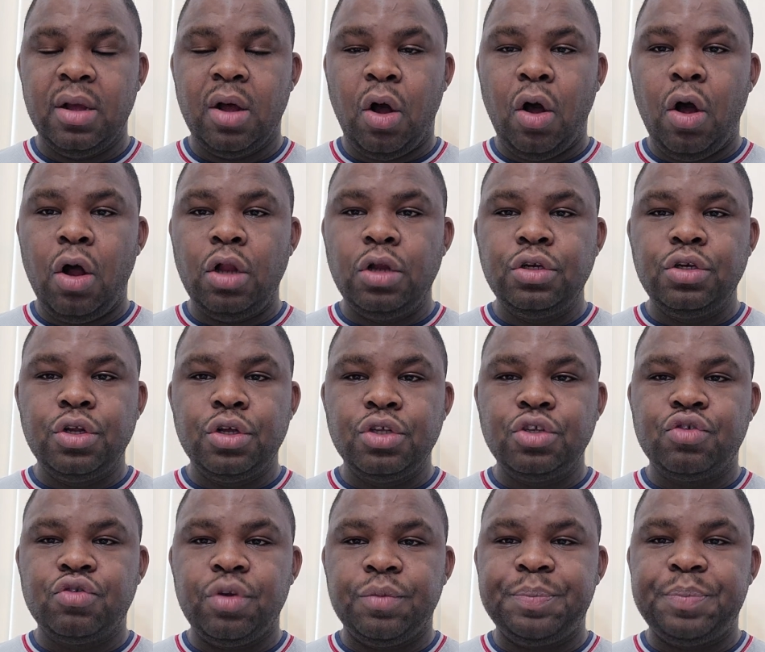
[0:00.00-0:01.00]
All
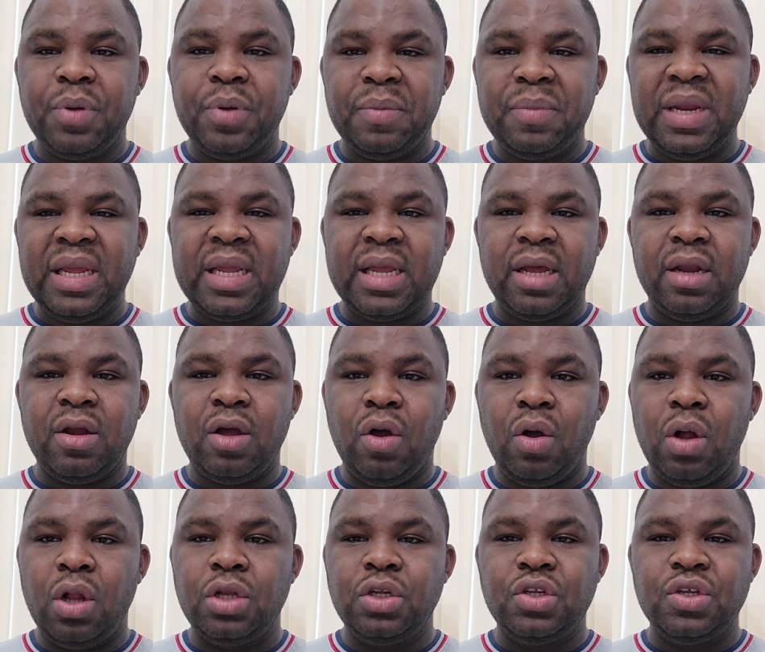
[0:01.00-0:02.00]
those Republicans,
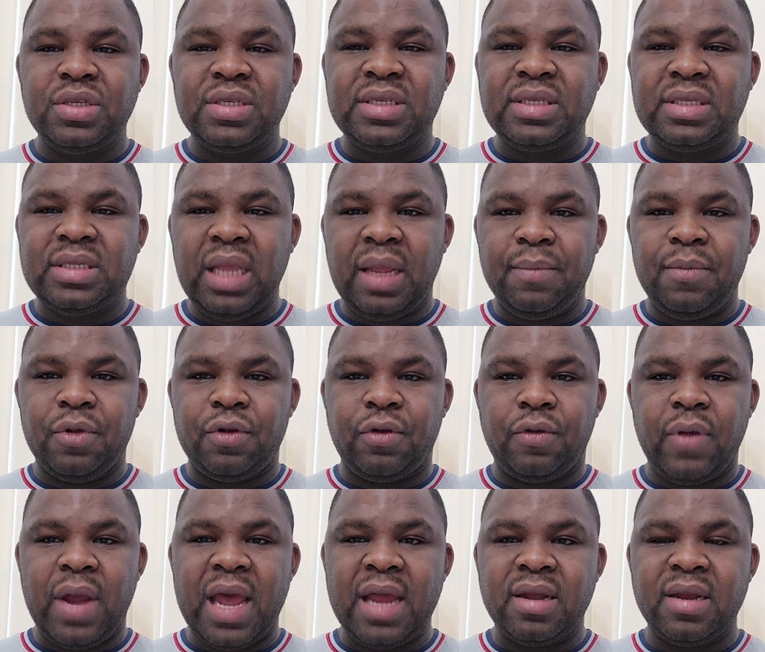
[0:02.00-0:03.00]
all those
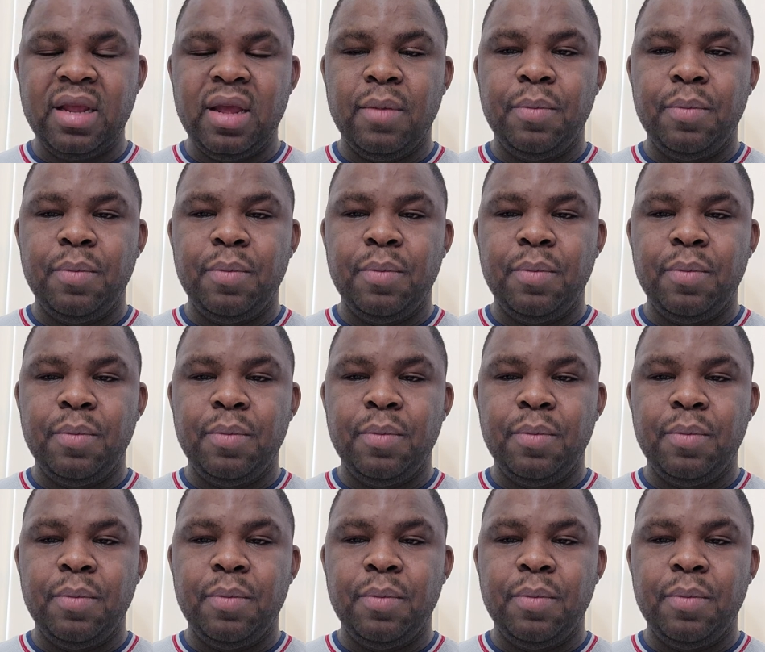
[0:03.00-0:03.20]
Democrats,